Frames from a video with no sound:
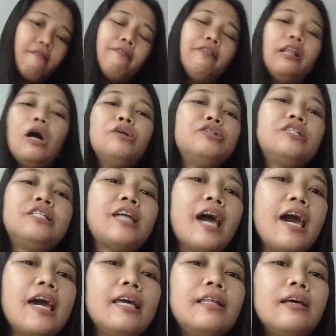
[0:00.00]
Flow
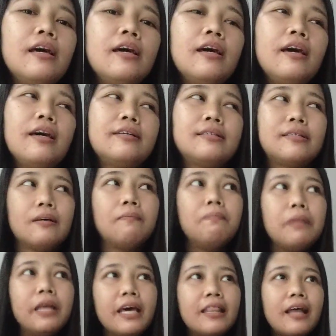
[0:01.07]
state is
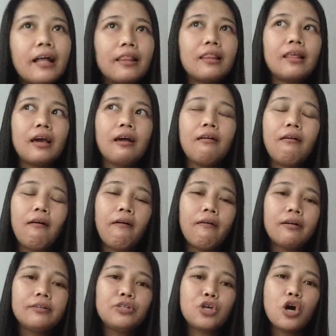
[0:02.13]
simply that thing
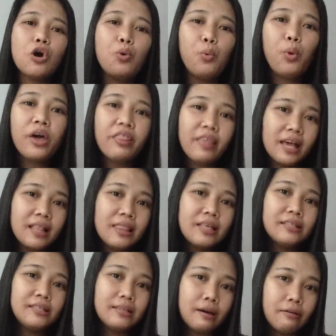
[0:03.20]
called within
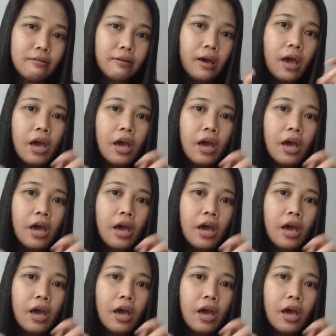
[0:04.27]
the zone.